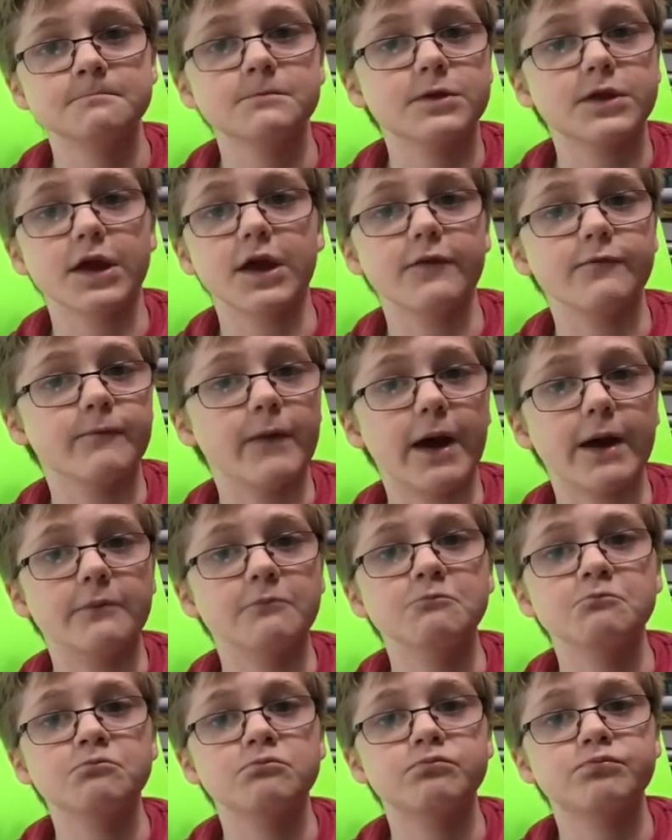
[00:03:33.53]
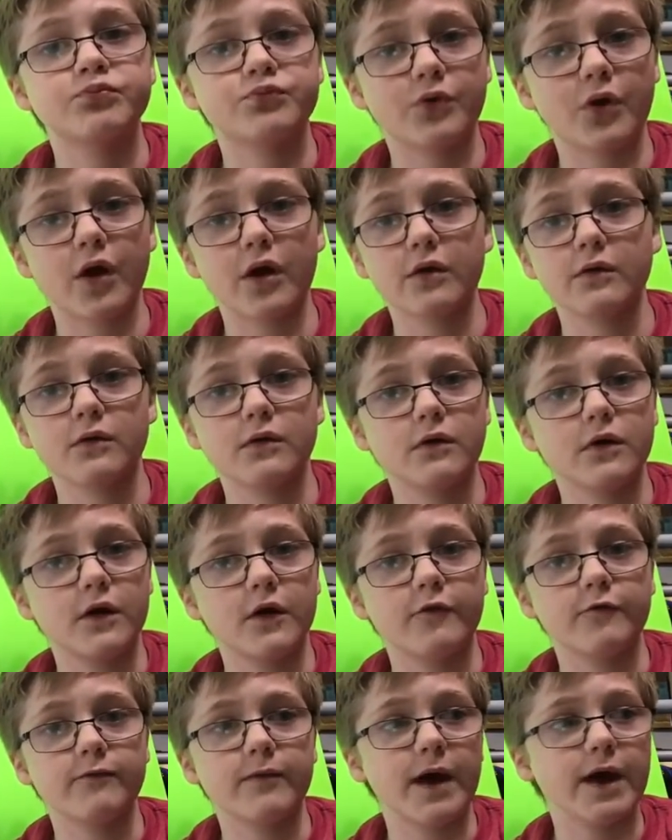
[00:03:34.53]
See if my
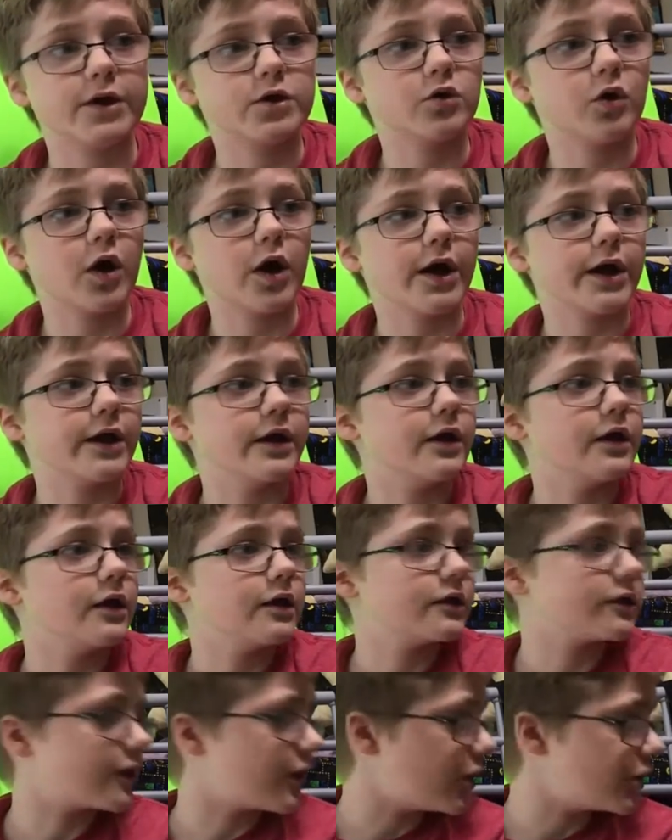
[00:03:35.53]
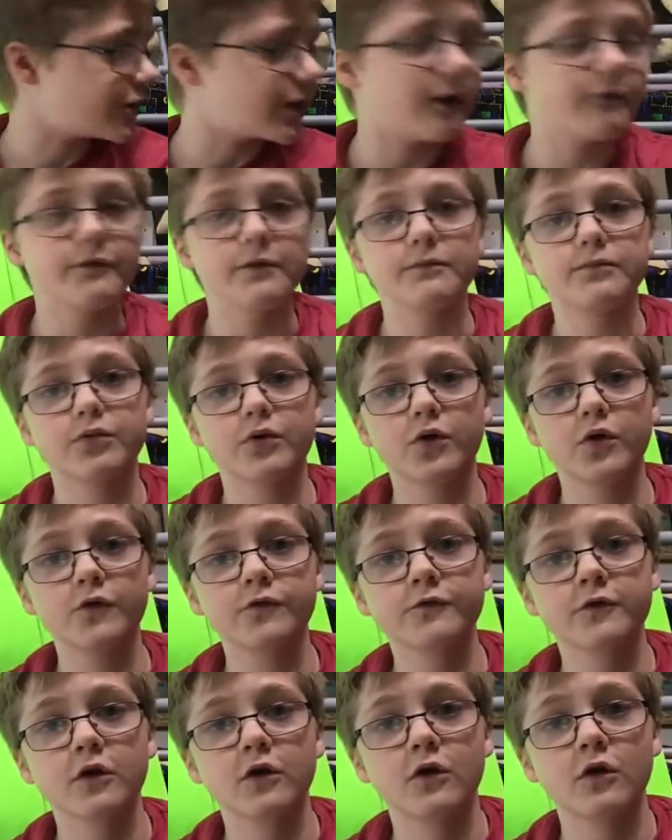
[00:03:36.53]
drawing skills have
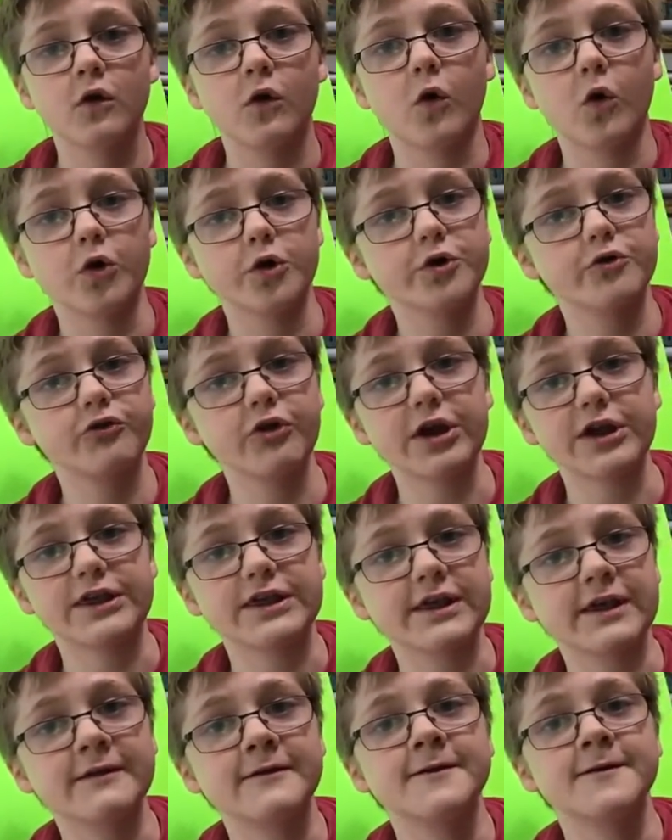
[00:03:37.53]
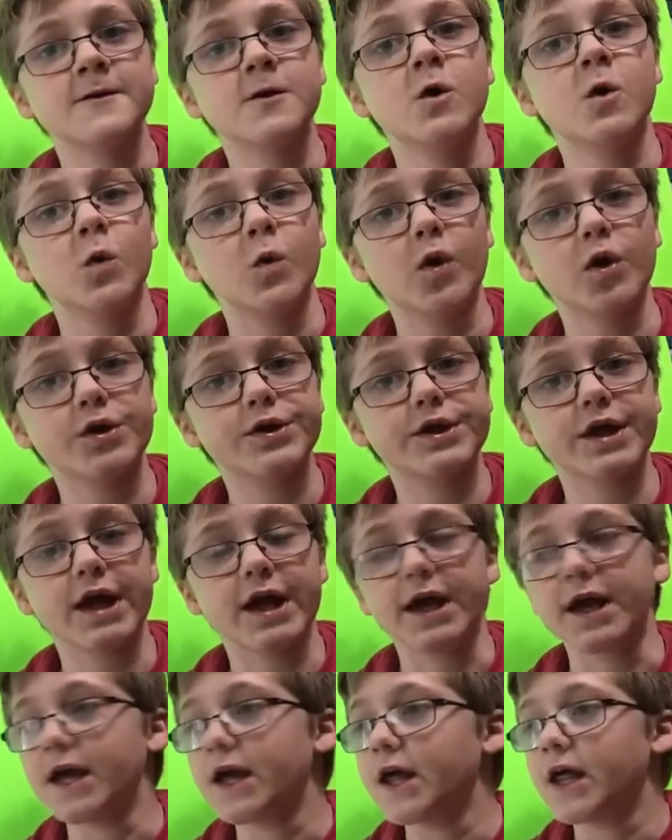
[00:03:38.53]
improved or decreased. We'll
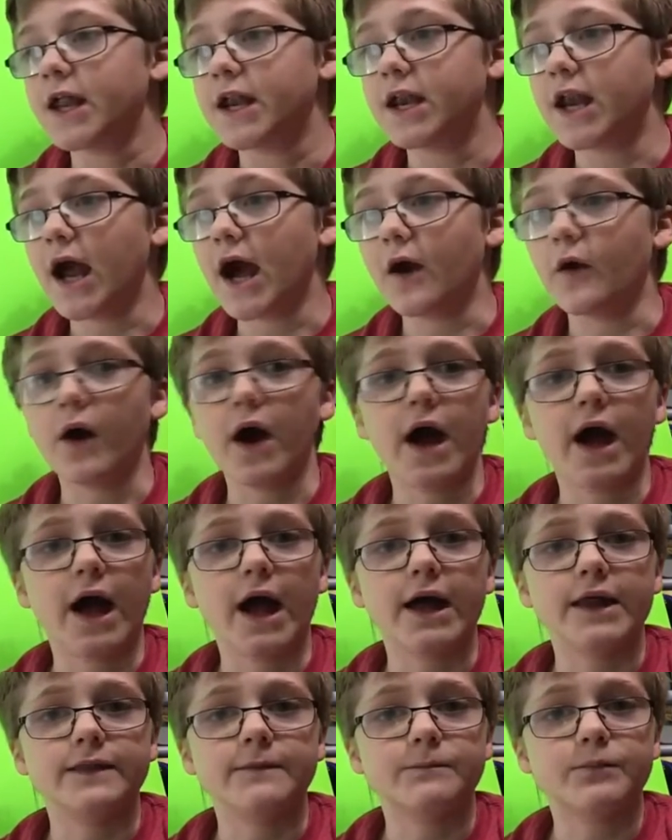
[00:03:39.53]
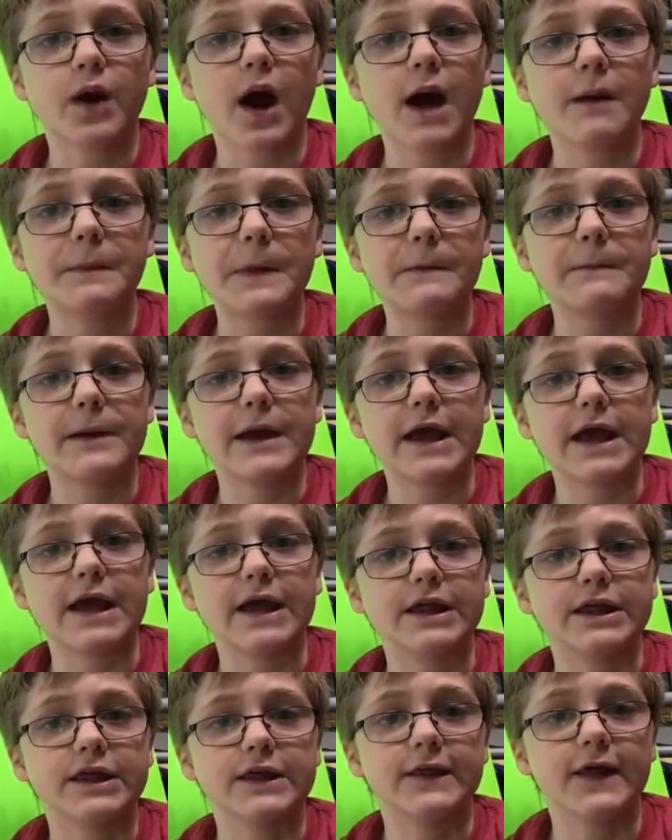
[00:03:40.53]
see. Now, the problem
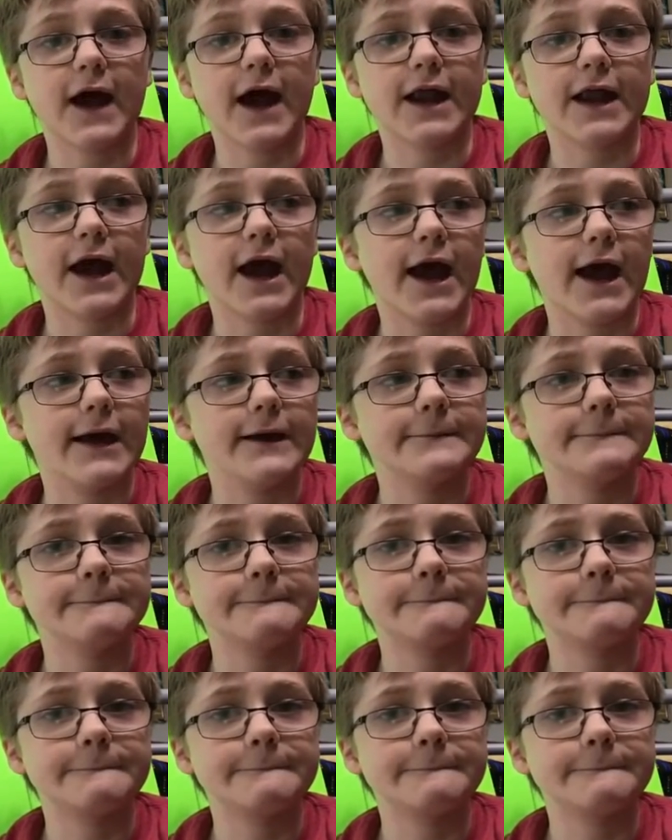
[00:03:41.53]
is that